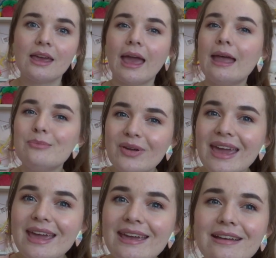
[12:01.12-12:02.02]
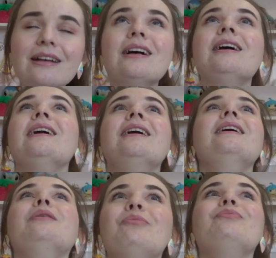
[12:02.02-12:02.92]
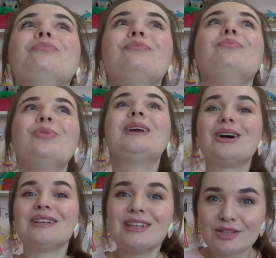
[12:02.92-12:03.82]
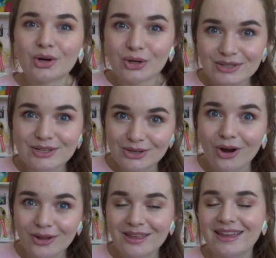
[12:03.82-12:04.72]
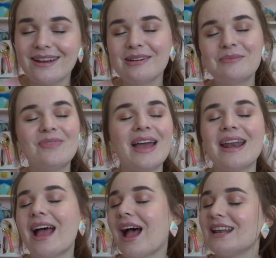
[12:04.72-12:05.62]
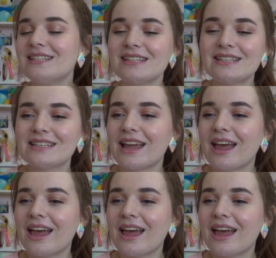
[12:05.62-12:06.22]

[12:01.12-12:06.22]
and B, because it's Ursa Scarlet. But I just,